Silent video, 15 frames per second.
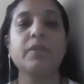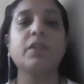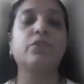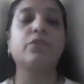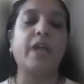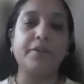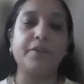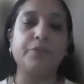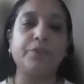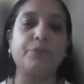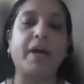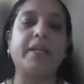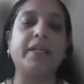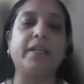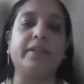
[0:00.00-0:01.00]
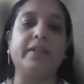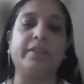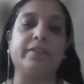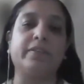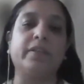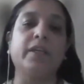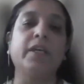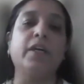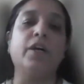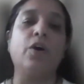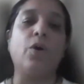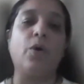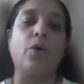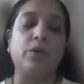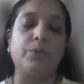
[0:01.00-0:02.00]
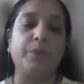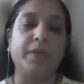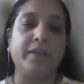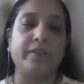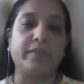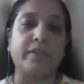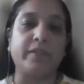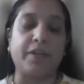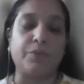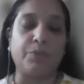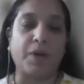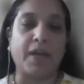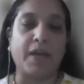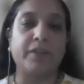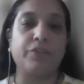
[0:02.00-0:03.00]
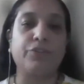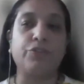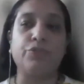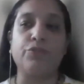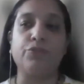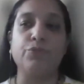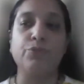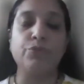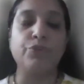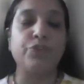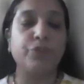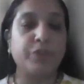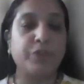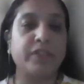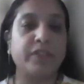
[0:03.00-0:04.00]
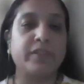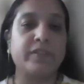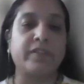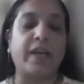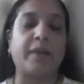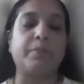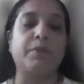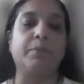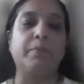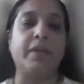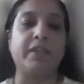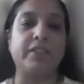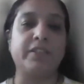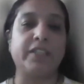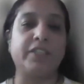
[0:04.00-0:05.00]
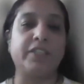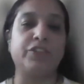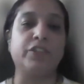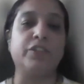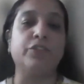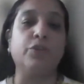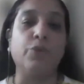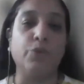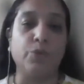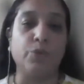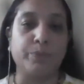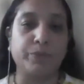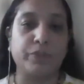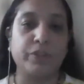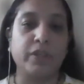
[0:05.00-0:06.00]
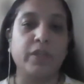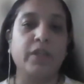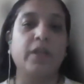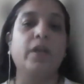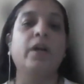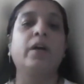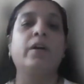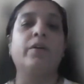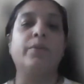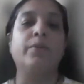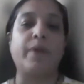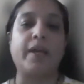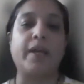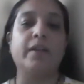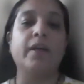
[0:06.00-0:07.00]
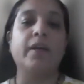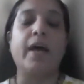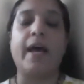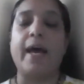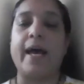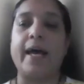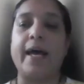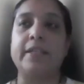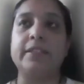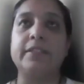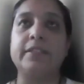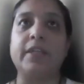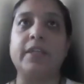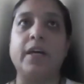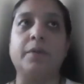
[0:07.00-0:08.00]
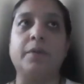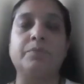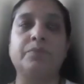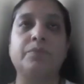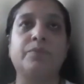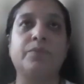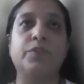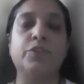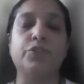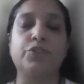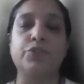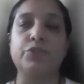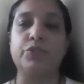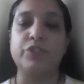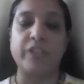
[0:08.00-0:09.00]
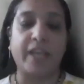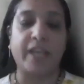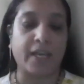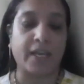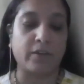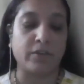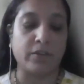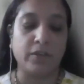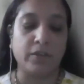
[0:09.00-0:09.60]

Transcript: So that is why it is always advised to do during this time the meditation in groups, right? And you should take